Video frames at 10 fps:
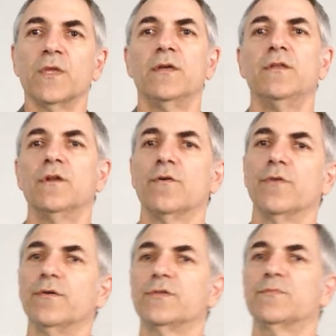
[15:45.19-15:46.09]
you know,
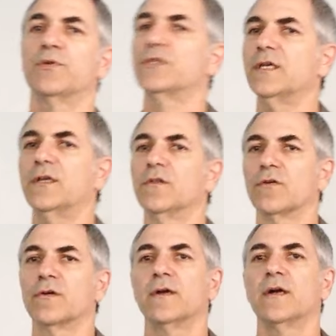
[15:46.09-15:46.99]
those
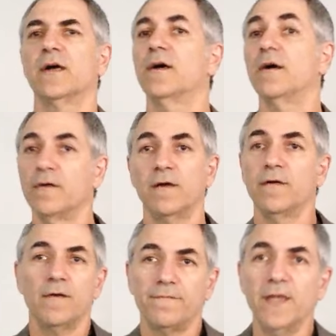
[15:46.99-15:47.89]
particular
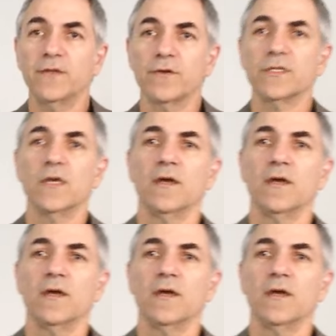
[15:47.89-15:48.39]
offenders.